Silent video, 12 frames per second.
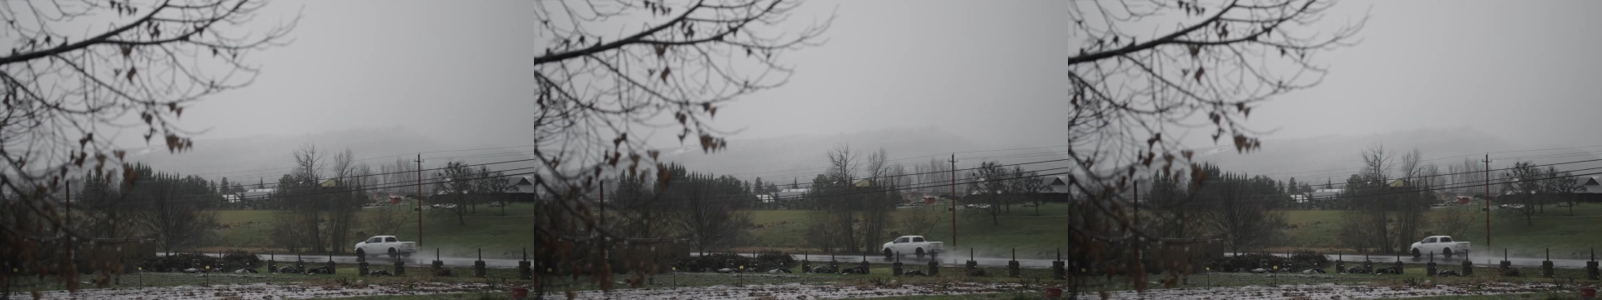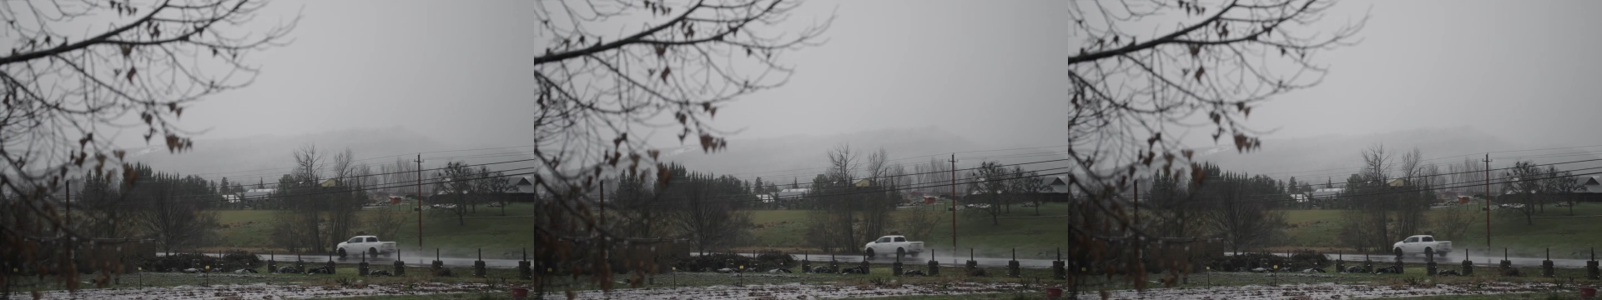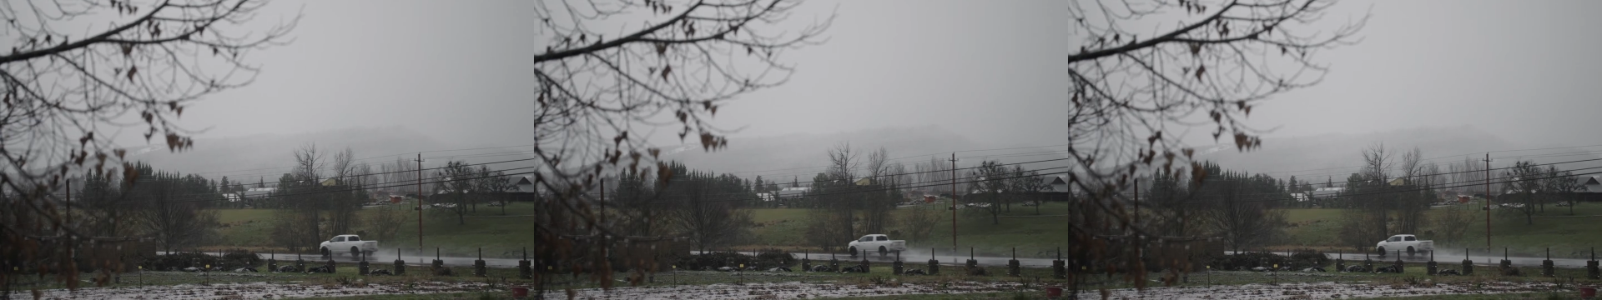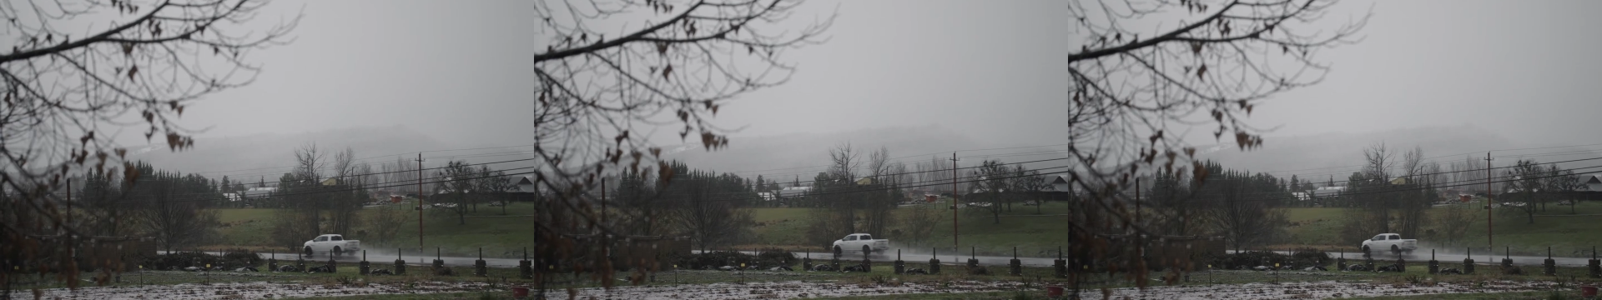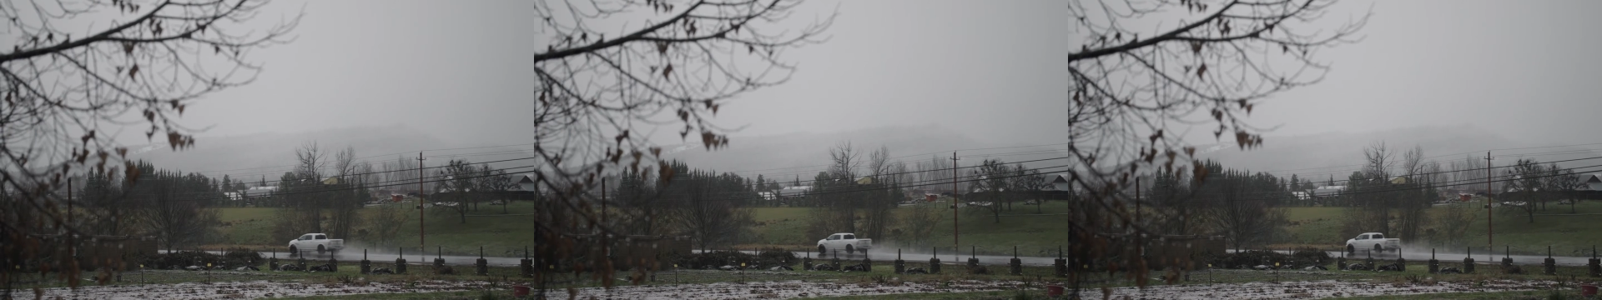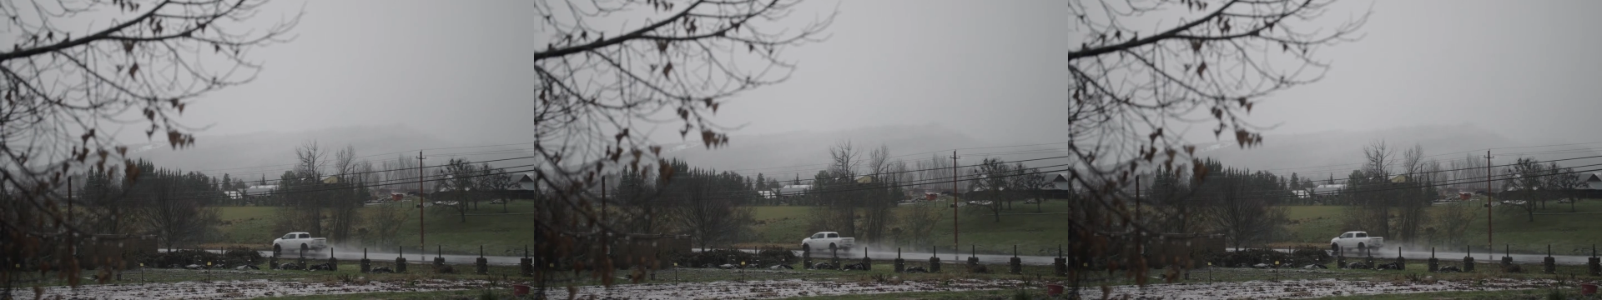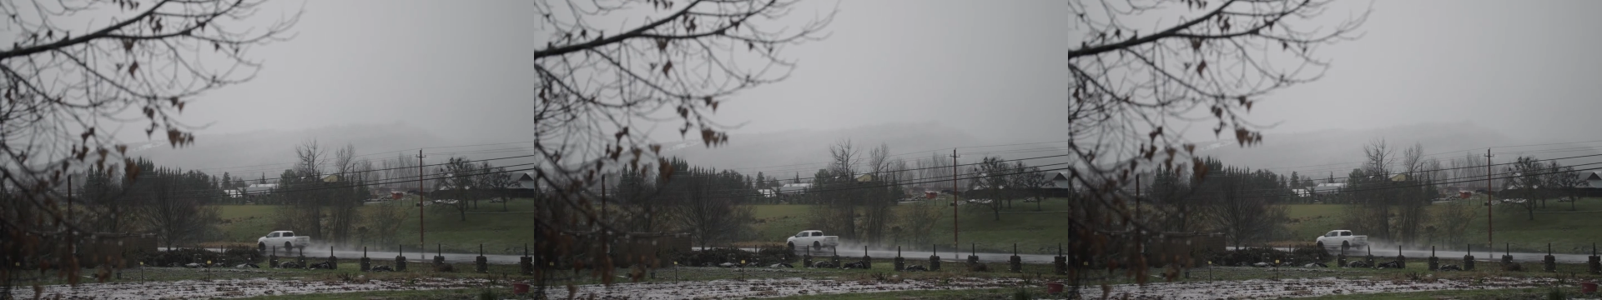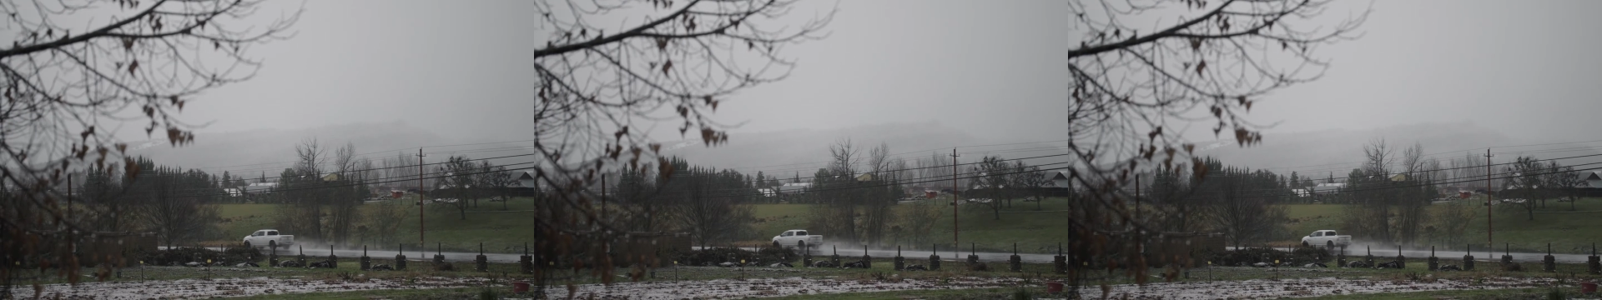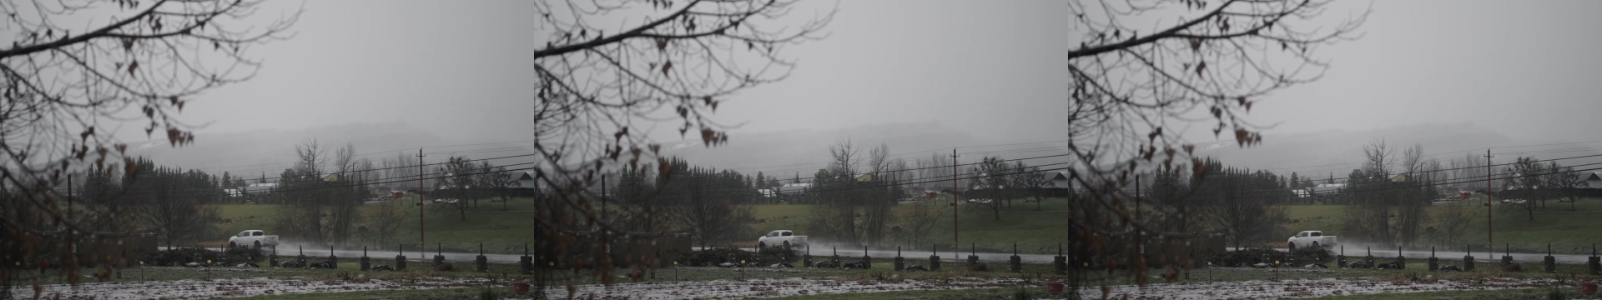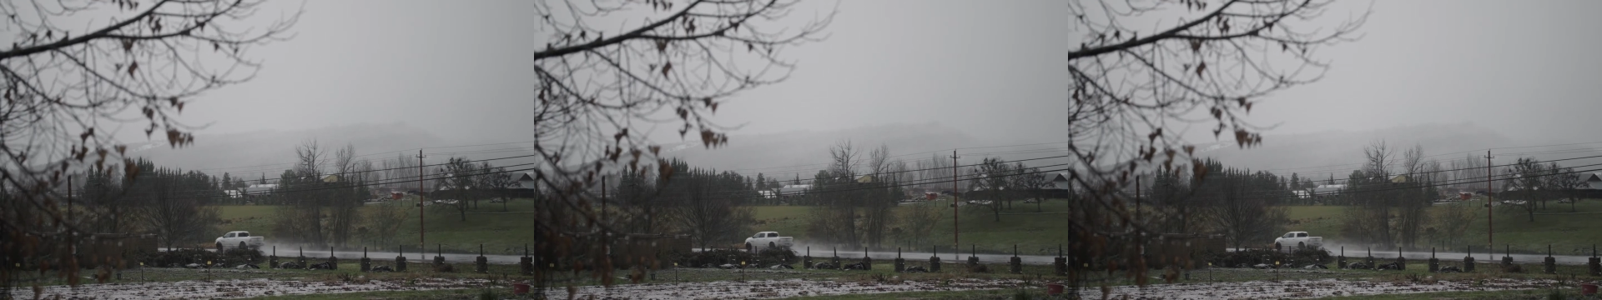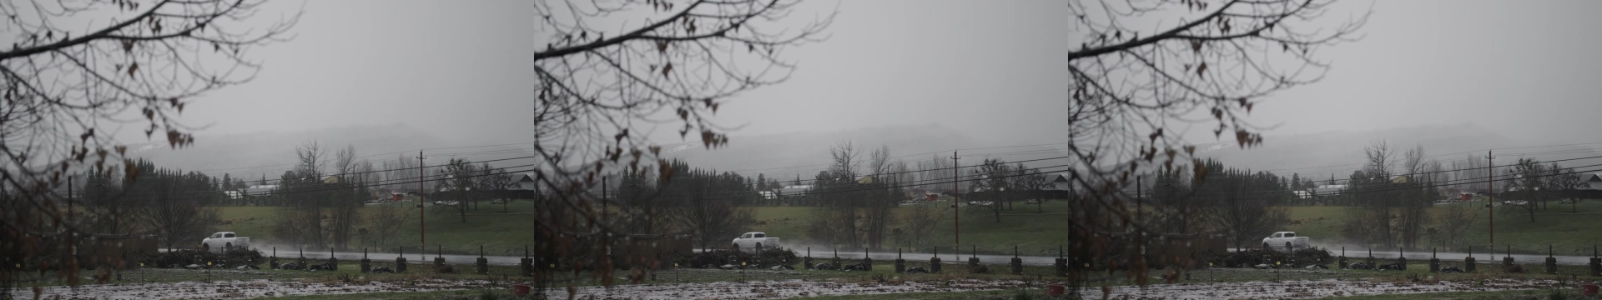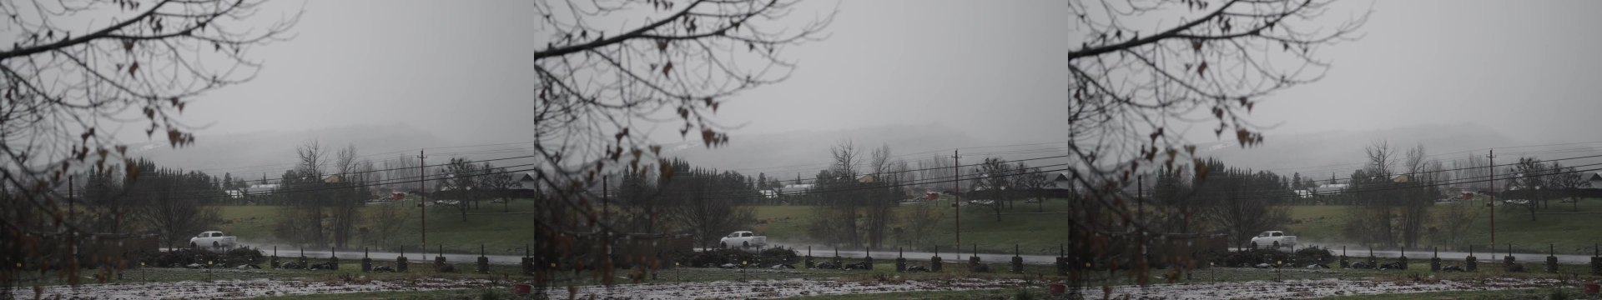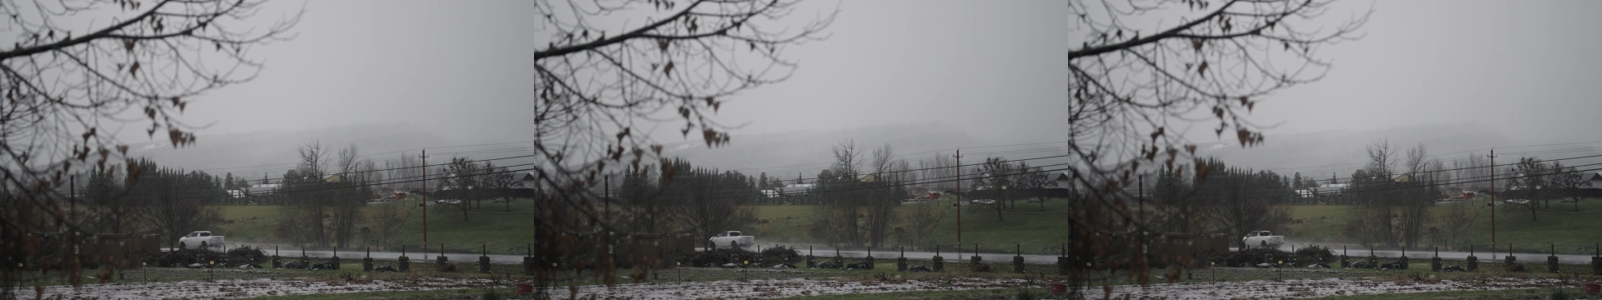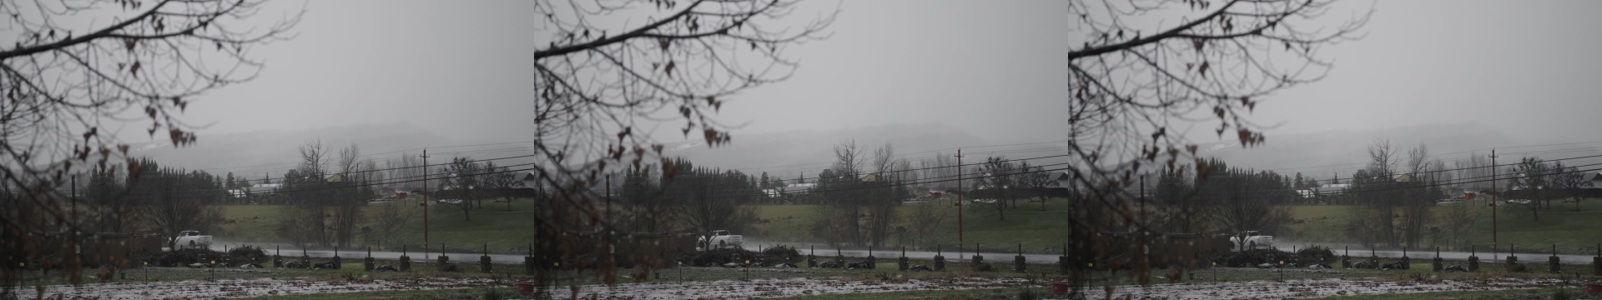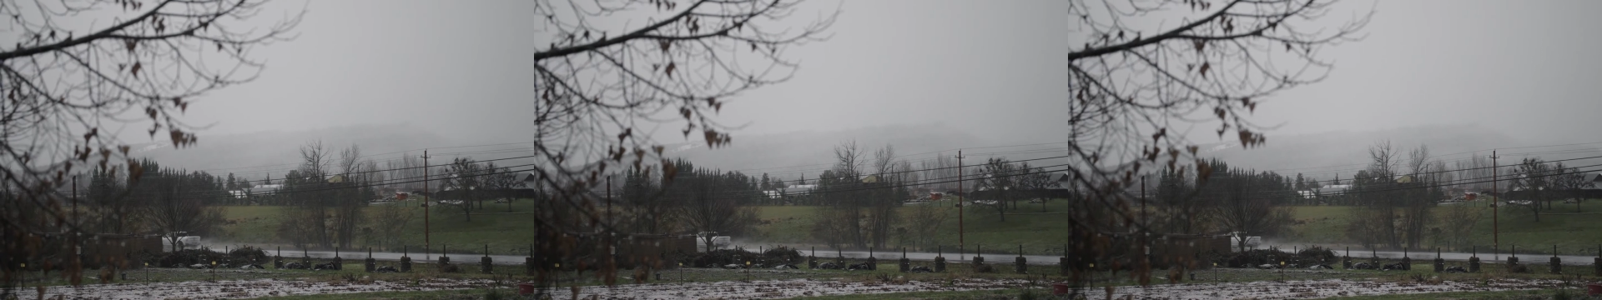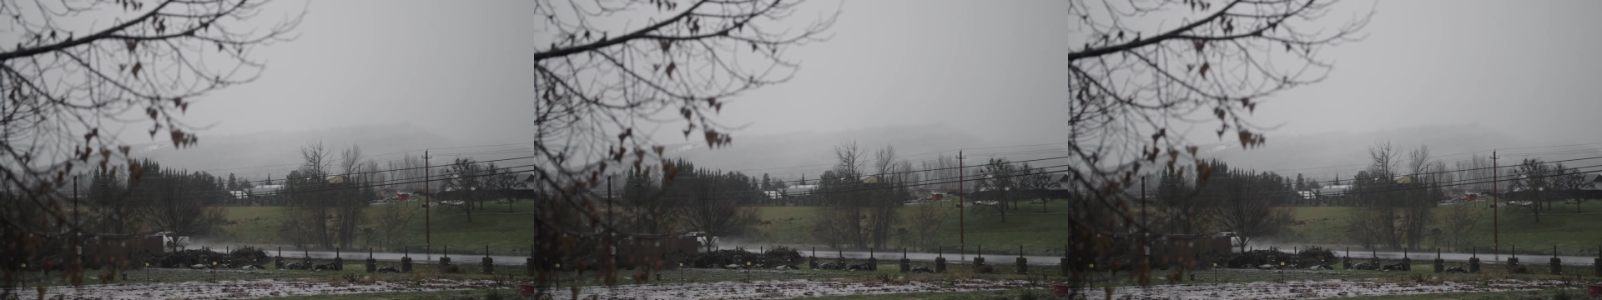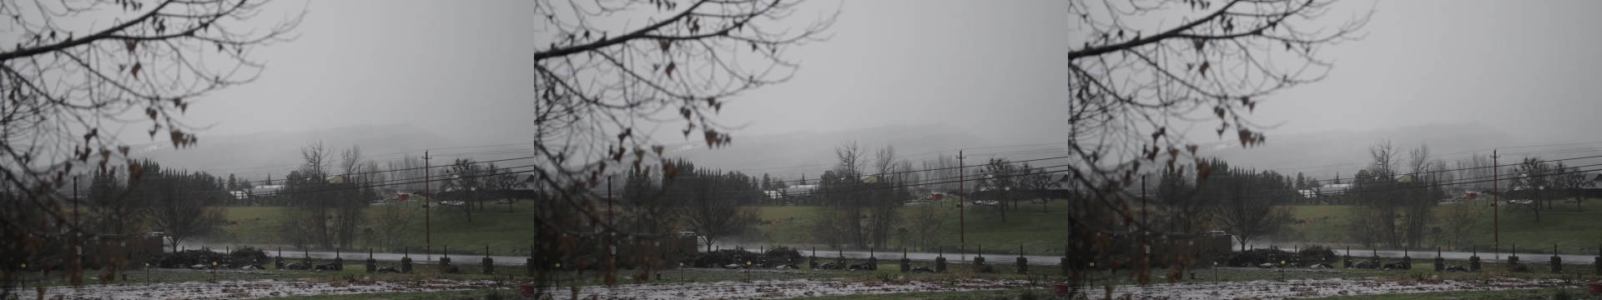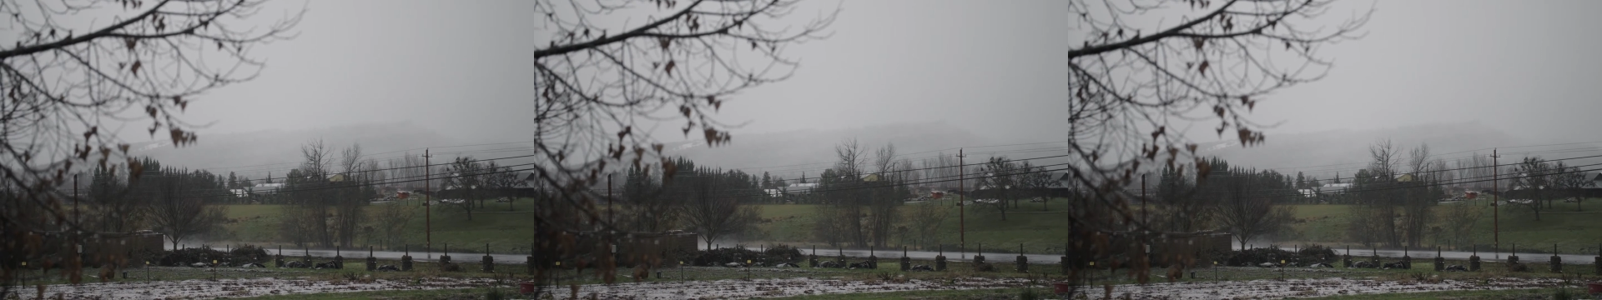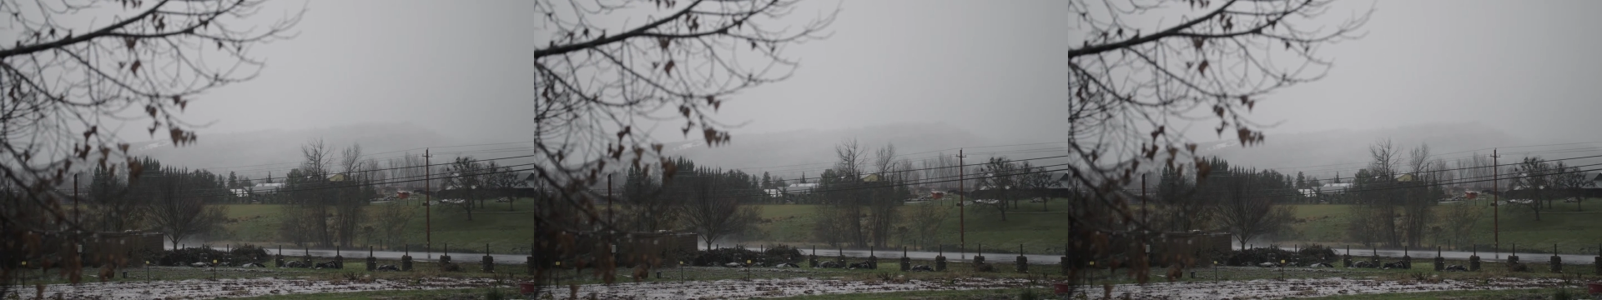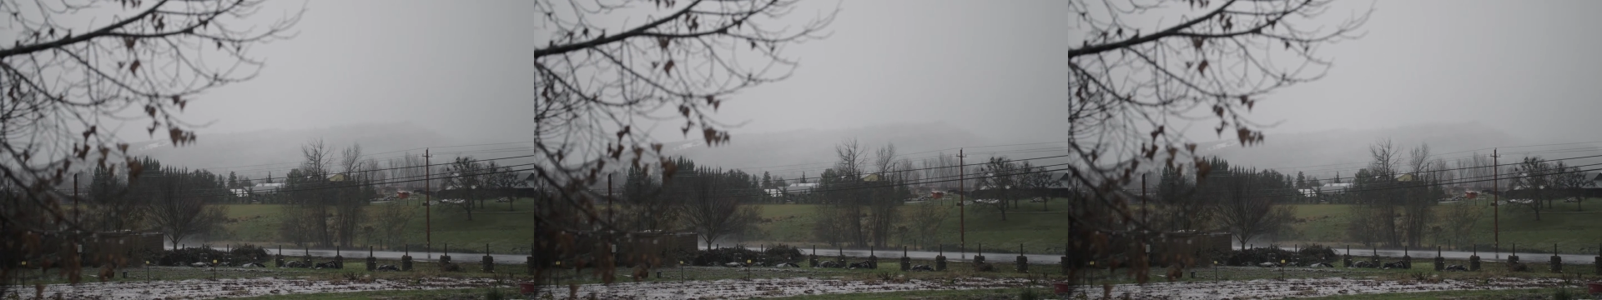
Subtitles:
No face is visible, so there are no lips to read.